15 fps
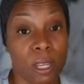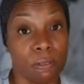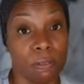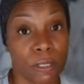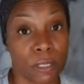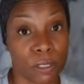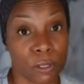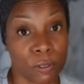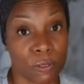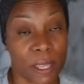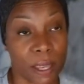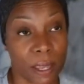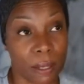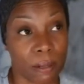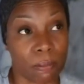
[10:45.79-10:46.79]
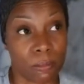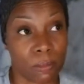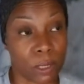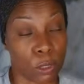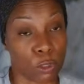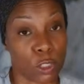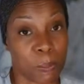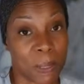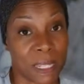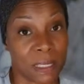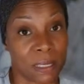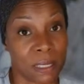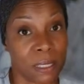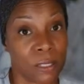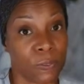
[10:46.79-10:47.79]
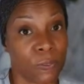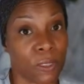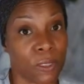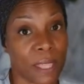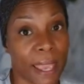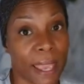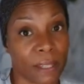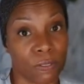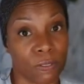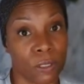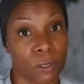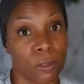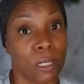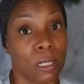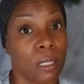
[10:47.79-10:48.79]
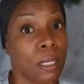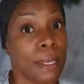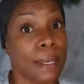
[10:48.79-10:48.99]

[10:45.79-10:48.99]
reserve those spaces for the active duty